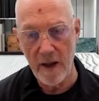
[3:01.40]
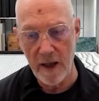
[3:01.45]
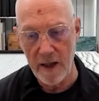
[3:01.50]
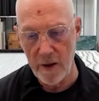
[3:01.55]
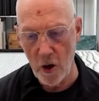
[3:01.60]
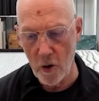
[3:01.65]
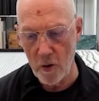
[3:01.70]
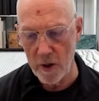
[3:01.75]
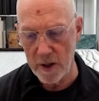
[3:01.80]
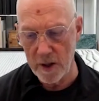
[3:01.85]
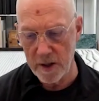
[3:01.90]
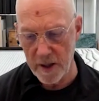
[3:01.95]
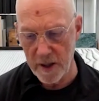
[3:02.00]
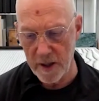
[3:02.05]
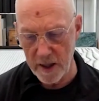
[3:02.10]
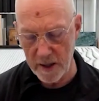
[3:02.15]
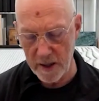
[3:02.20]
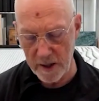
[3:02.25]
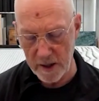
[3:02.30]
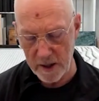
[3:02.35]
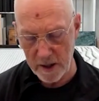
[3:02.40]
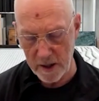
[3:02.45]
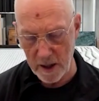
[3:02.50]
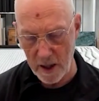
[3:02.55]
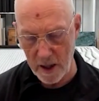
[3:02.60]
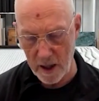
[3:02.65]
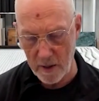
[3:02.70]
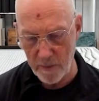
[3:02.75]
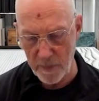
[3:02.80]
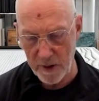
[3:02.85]
noticed this
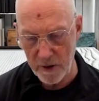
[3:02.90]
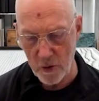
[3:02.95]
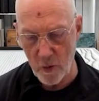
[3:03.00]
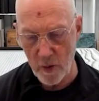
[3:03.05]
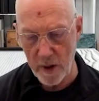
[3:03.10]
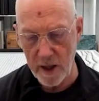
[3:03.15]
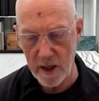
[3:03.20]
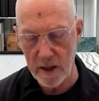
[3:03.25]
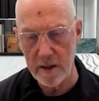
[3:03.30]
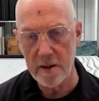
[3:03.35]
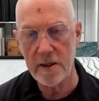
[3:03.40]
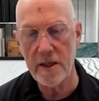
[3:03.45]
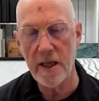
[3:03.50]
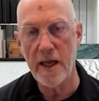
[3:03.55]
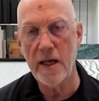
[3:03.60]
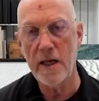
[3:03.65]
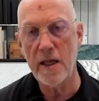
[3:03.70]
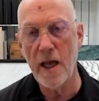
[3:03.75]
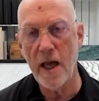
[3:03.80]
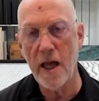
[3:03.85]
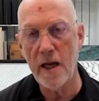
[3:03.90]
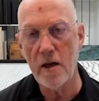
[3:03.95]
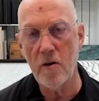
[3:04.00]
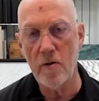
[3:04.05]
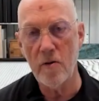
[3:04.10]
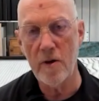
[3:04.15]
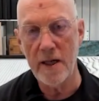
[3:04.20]
between San Diego